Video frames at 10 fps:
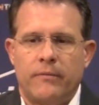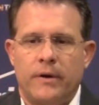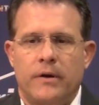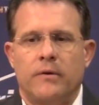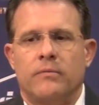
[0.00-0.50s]

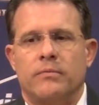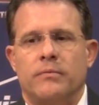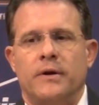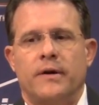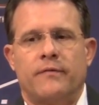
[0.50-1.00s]
you know,
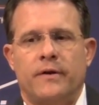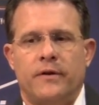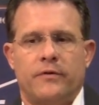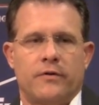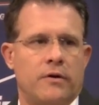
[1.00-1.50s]
definitely
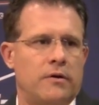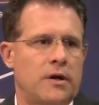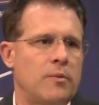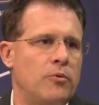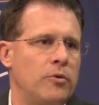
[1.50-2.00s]
you saw a
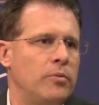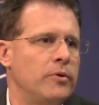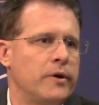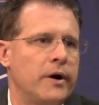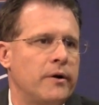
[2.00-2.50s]
lot more
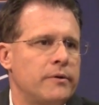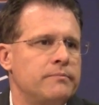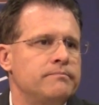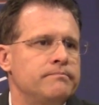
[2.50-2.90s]
blue-collar.